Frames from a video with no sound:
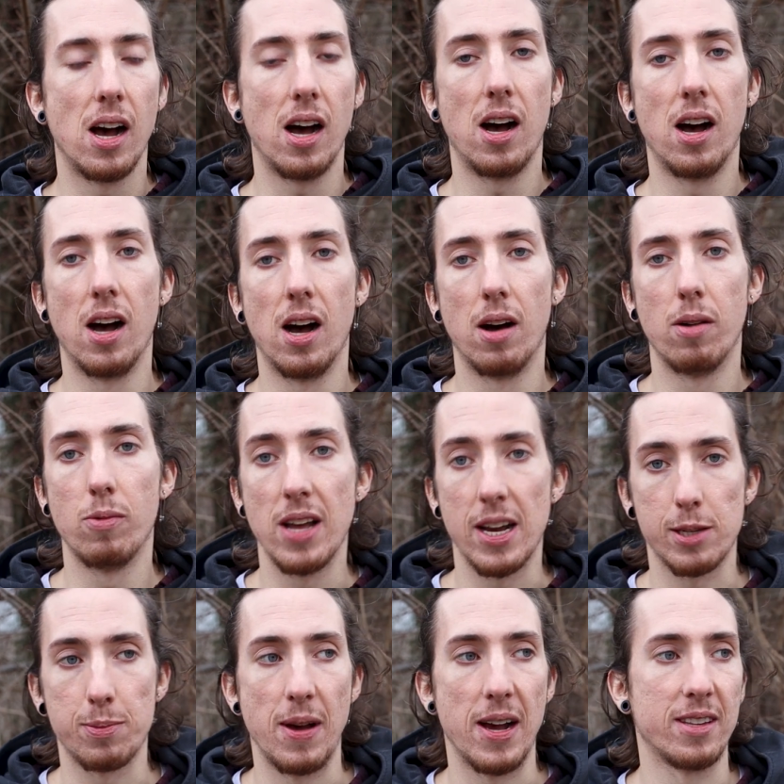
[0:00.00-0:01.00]
uh, we
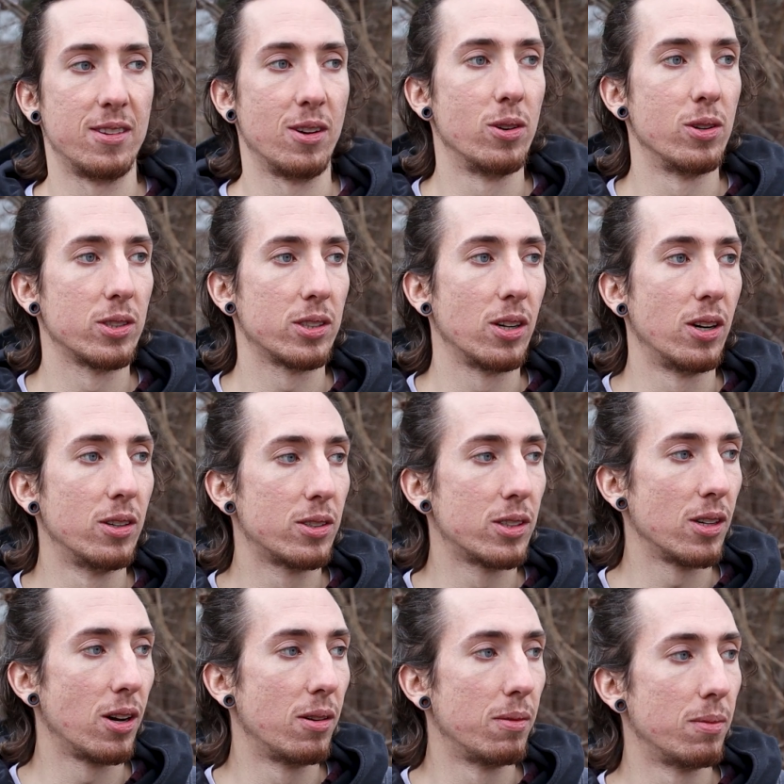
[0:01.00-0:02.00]
expect also
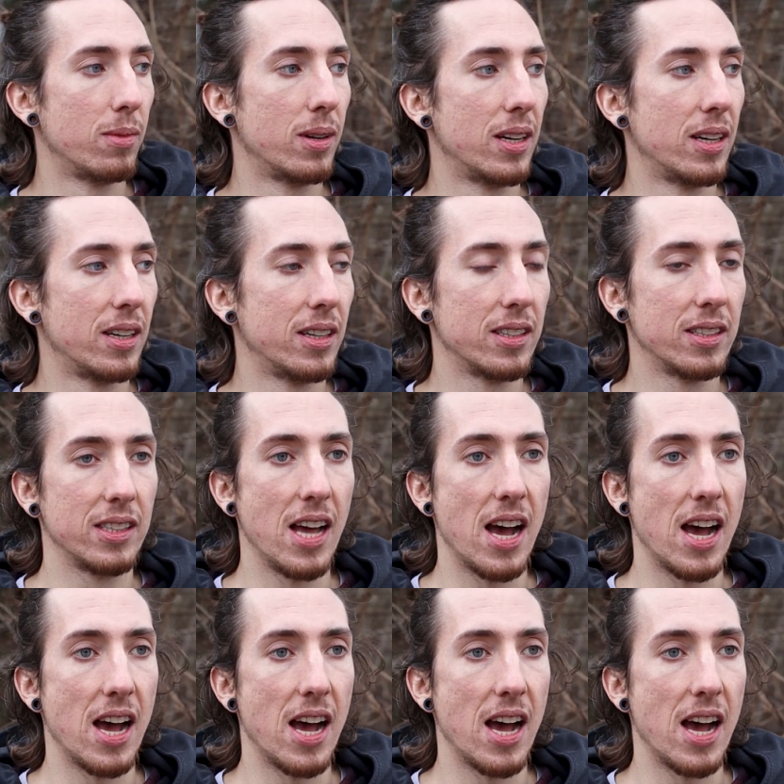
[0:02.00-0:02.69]
some, uh,